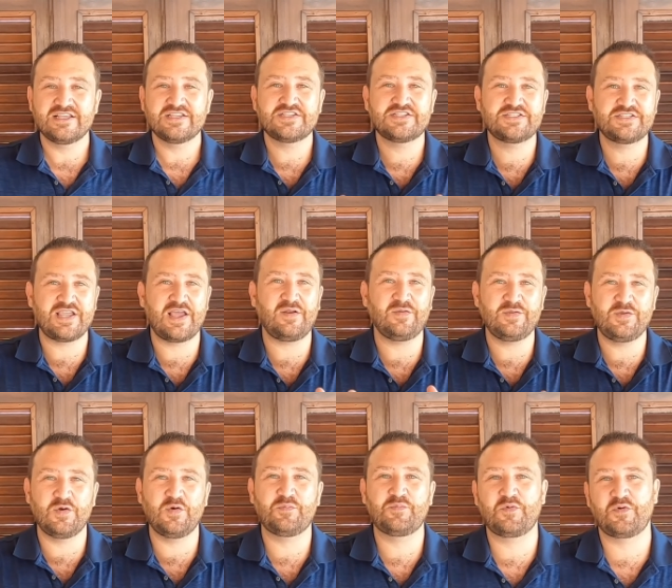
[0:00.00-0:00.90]
sell
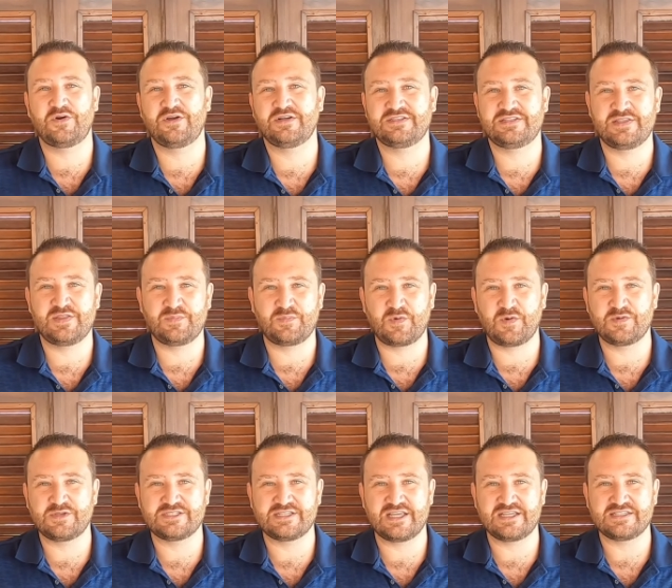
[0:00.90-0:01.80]
your product in the
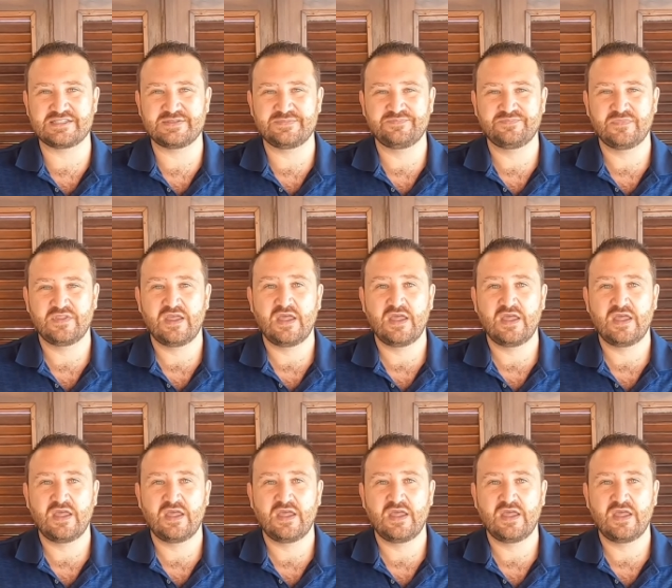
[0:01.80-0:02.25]
process.